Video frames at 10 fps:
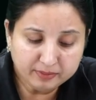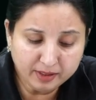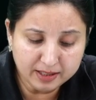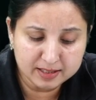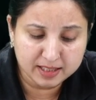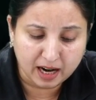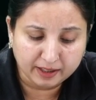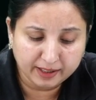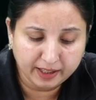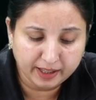
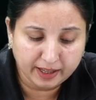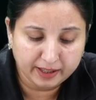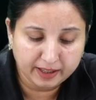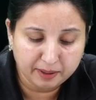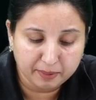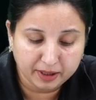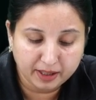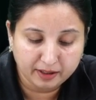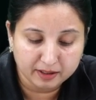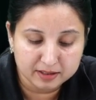Starting and ending
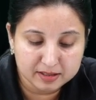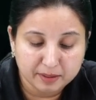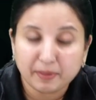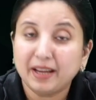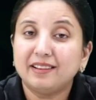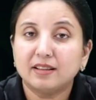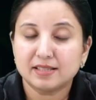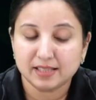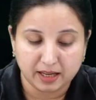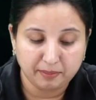materials remain the
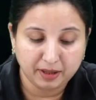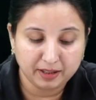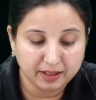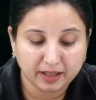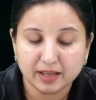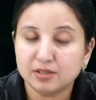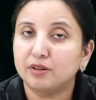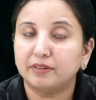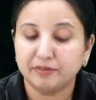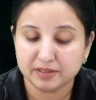same in the case
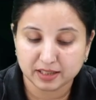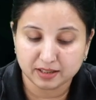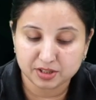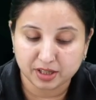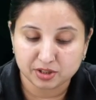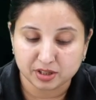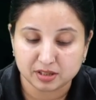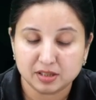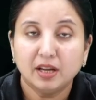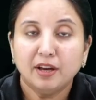of the physical changes,